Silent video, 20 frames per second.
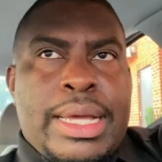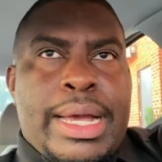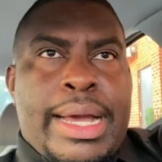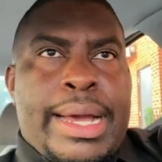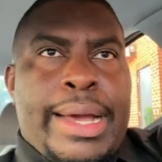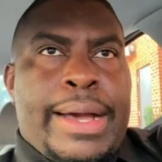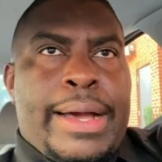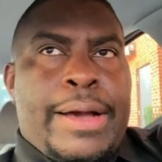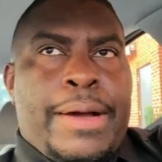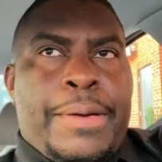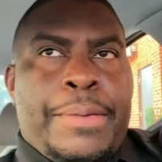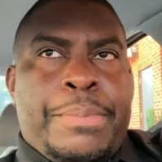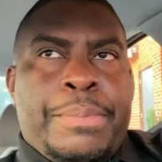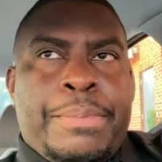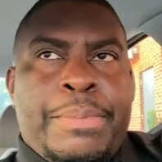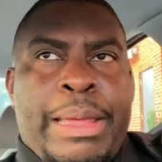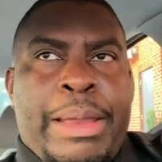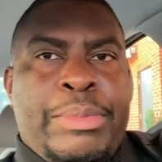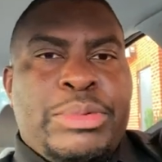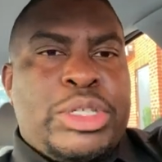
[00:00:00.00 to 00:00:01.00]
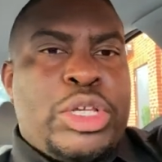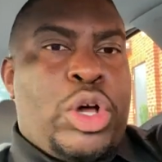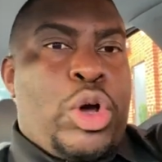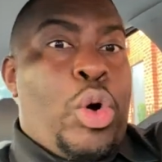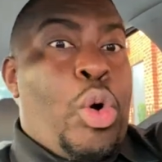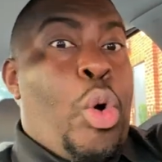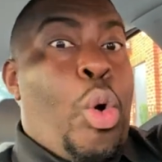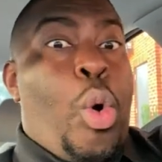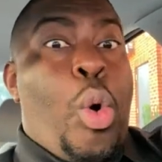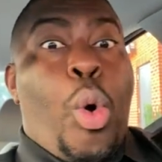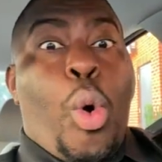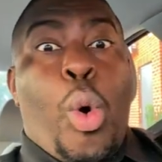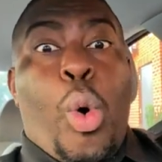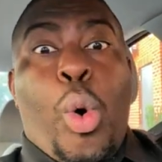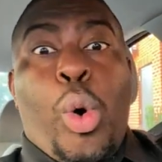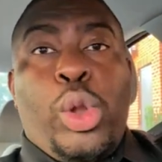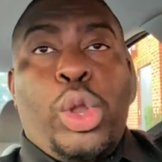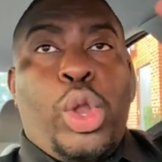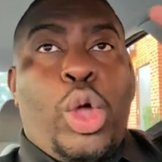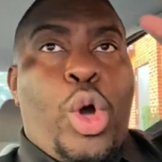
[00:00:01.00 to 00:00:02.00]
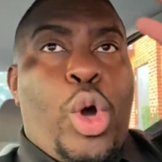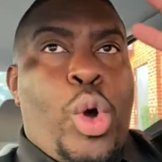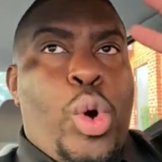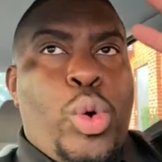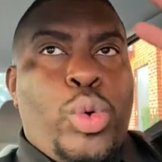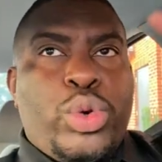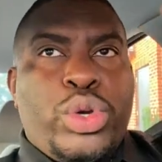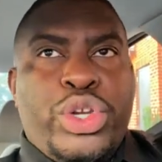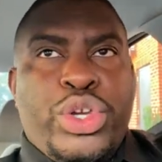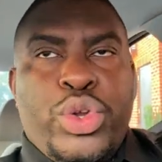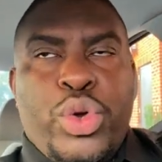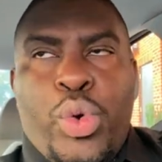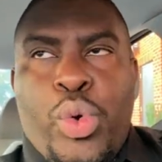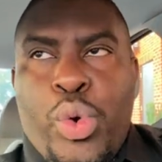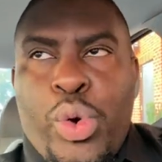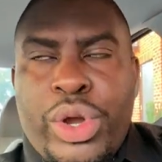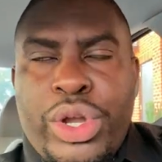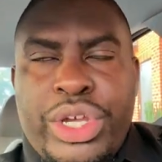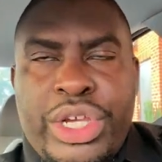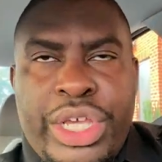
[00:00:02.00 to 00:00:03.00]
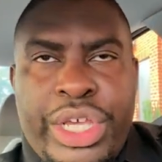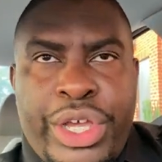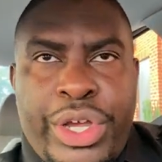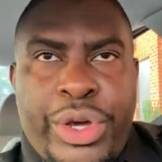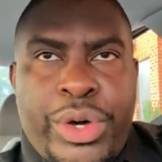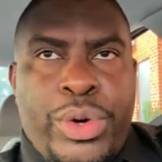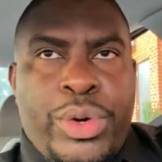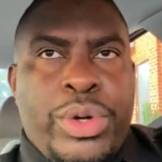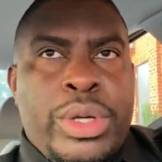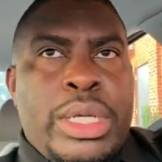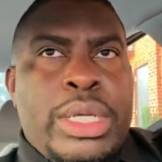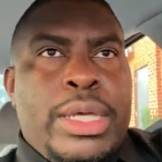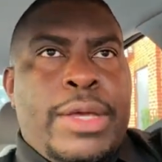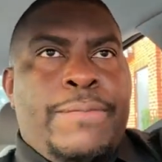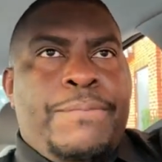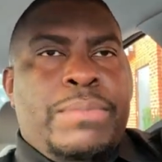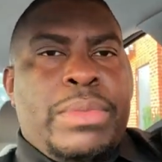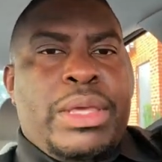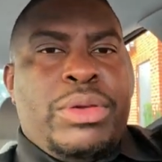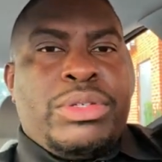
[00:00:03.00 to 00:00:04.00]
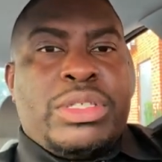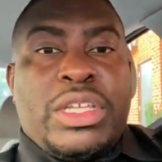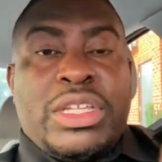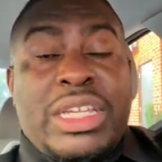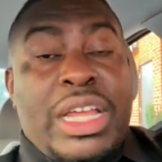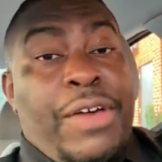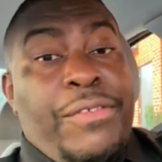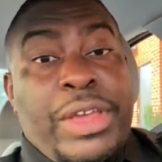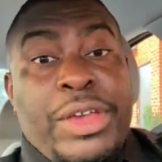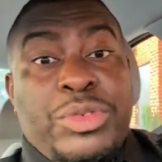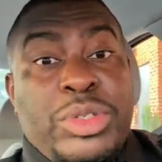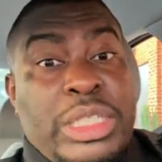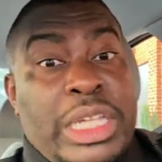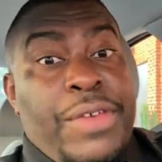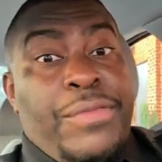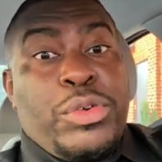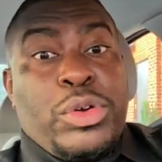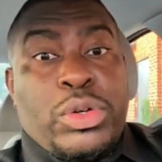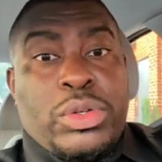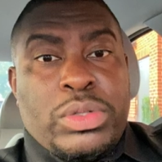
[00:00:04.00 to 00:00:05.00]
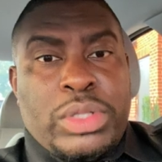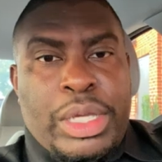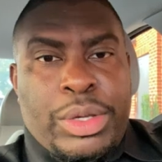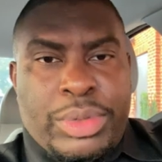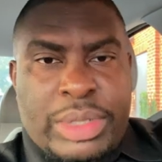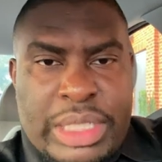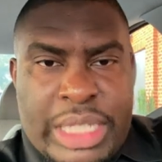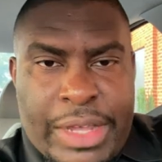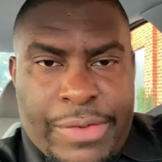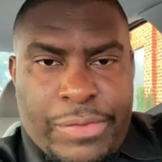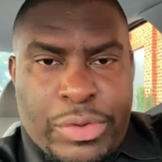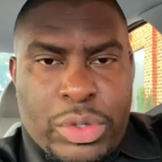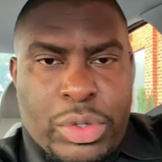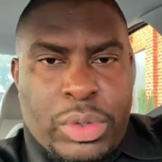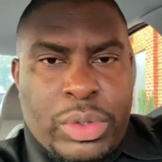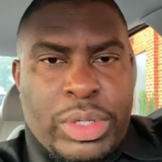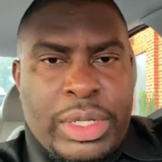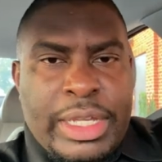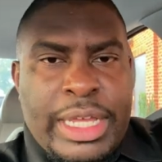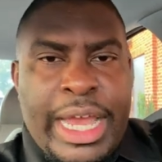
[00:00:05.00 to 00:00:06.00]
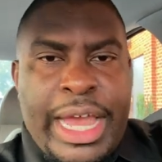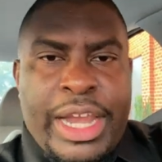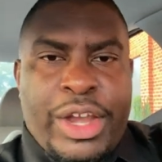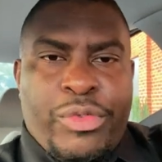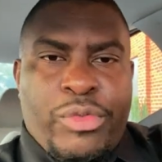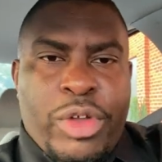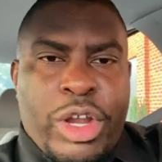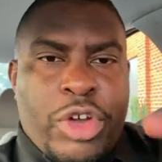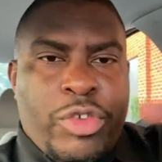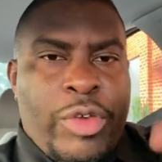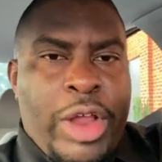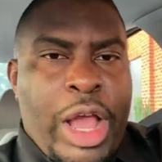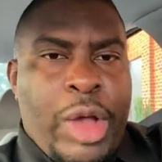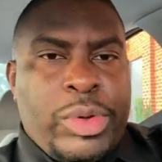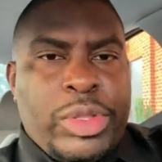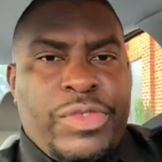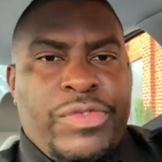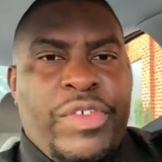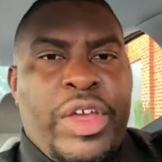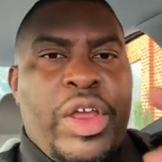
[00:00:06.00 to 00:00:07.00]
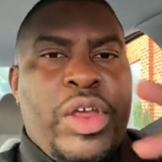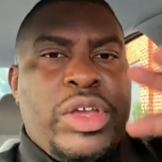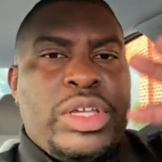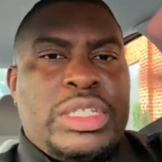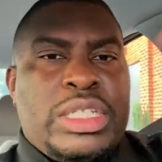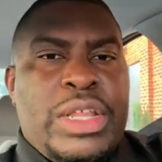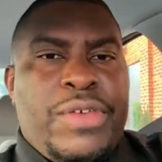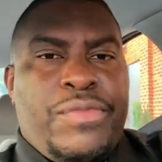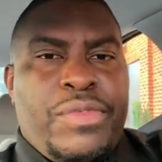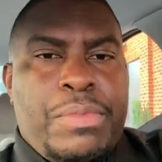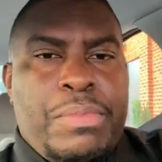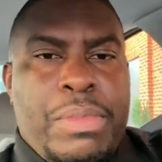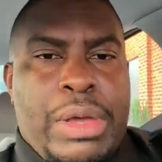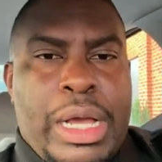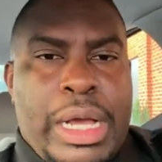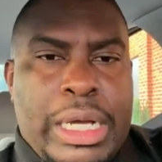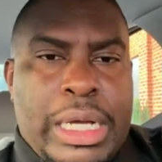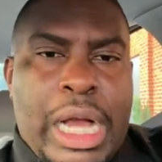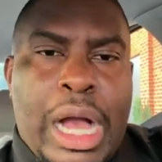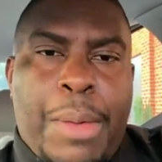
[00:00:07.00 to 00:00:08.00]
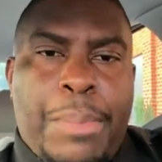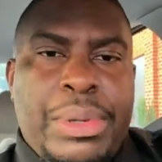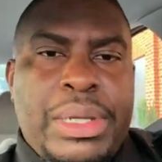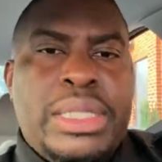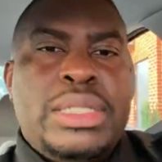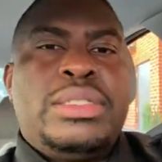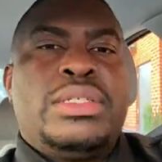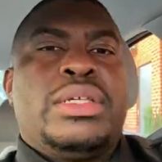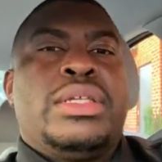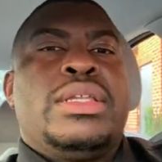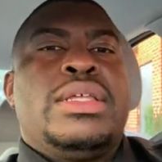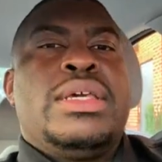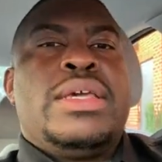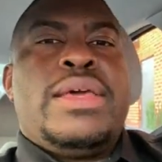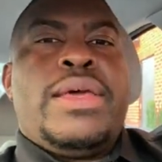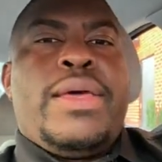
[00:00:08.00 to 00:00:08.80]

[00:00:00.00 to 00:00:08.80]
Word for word: Um, and it was a whole old ordeal. It was a it was difficult. It was difficult. I had to run around with various different uh, companies and